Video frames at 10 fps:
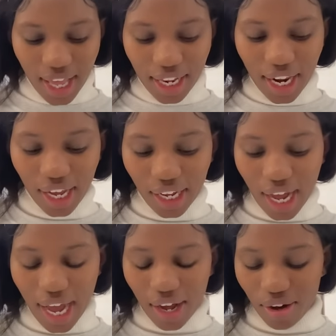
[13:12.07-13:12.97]
like
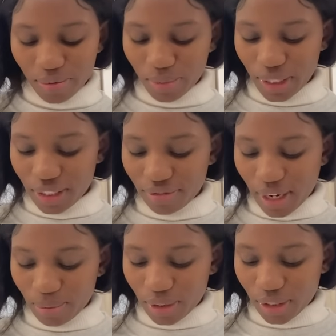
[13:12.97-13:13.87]
i can't believe
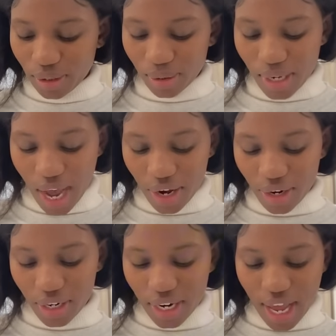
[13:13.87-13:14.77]
i'm just so
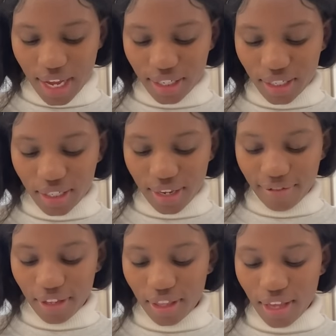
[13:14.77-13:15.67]
tired and
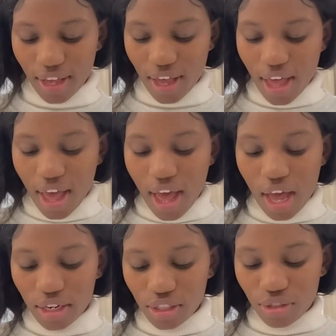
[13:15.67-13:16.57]
everything i
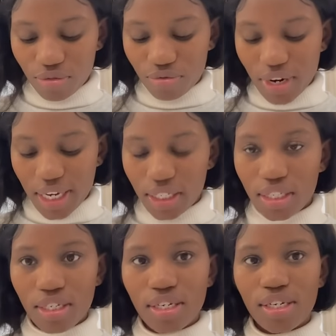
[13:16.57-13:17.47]
need to
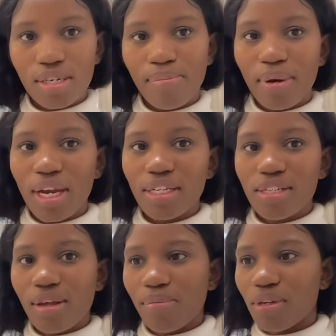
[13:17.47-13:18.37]
rest but i need
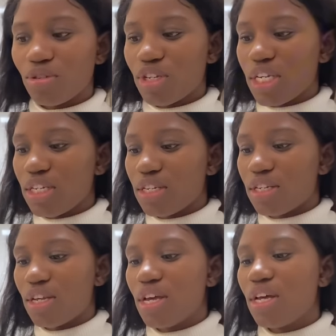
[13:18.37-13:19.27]
something to eat
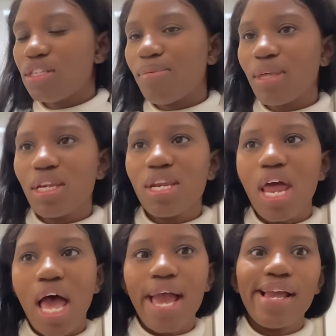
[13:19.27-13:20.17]
something
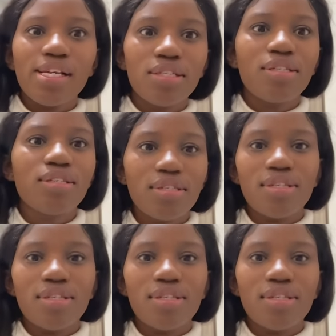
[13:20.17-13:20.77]
nice